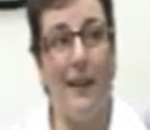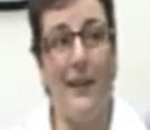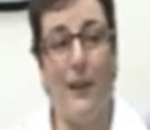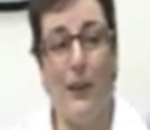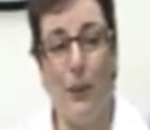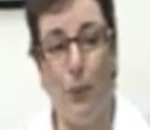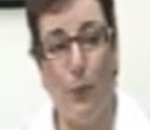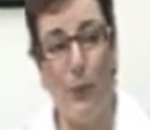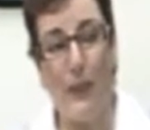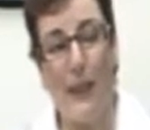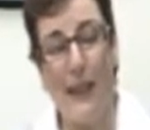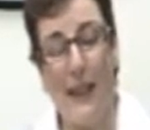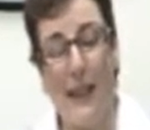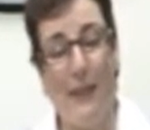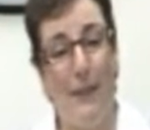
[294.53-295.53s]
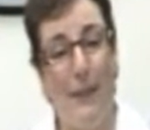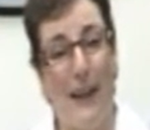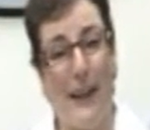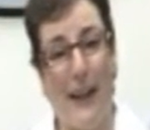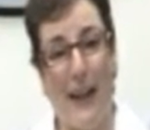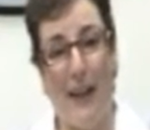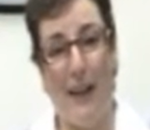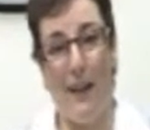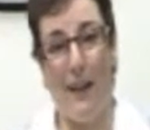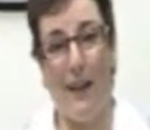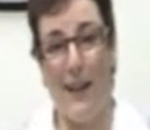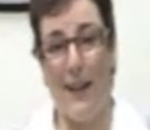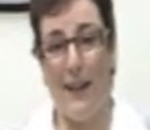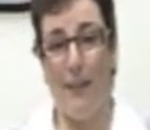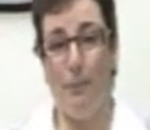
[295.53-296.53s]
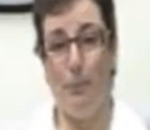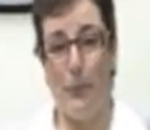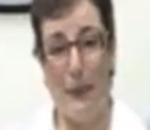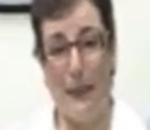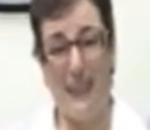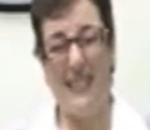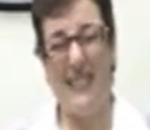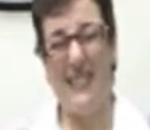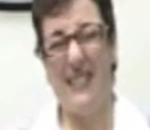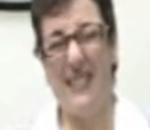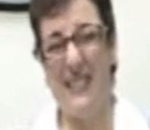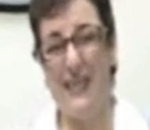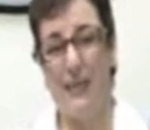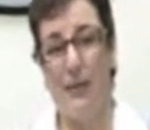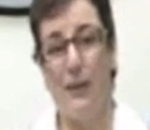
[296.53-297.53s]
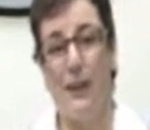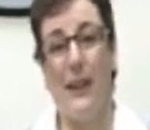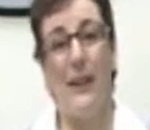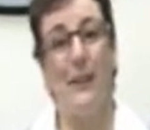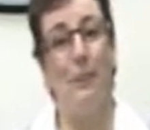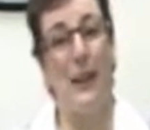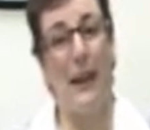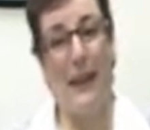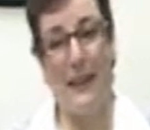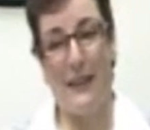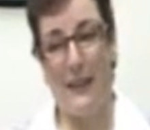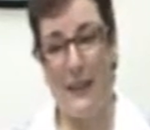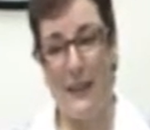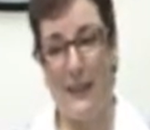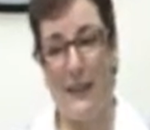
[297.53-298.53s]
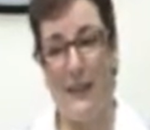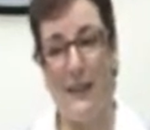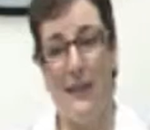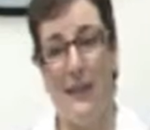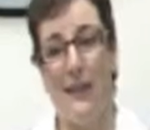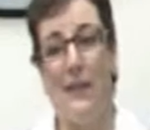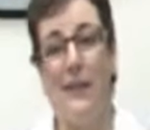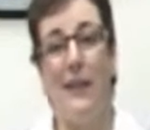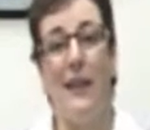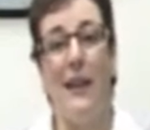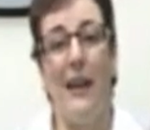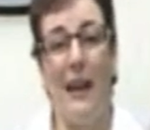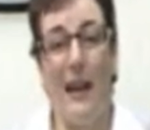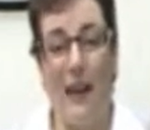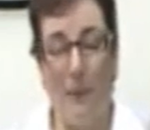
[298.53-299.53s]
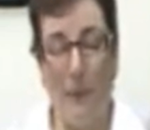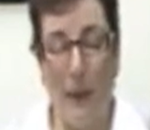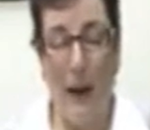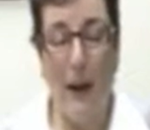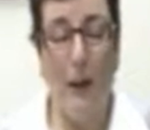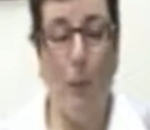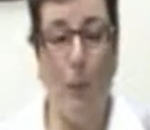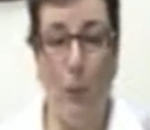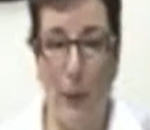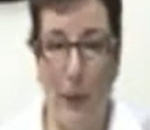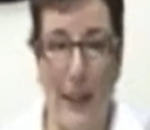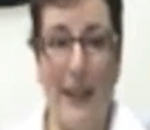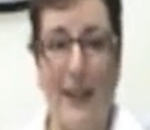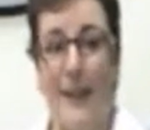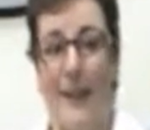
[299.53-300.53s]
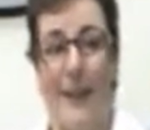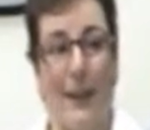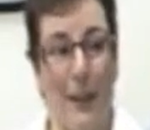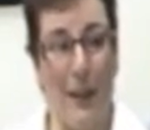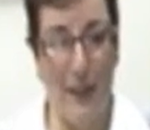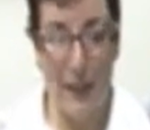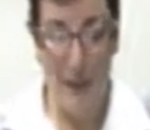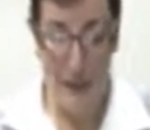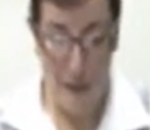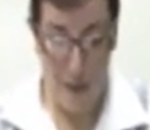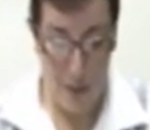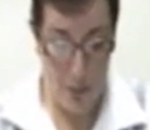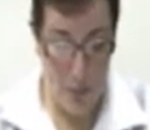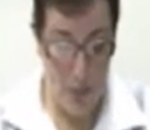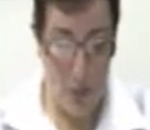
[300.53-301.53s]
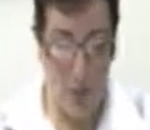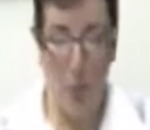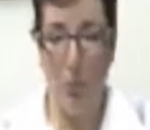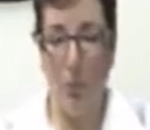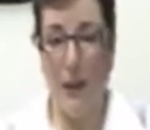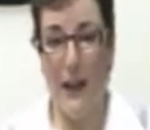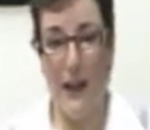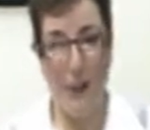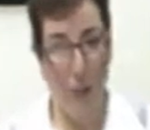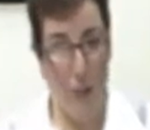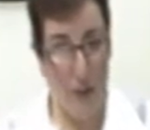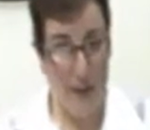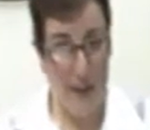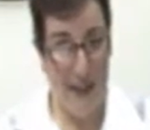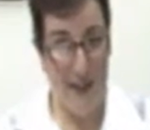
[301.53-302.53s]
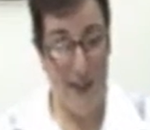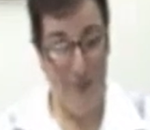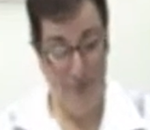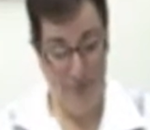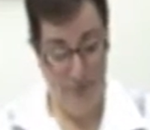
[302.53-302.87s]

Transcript: You would leave that out because it doesn't really match up with the kind of job you're applying for now.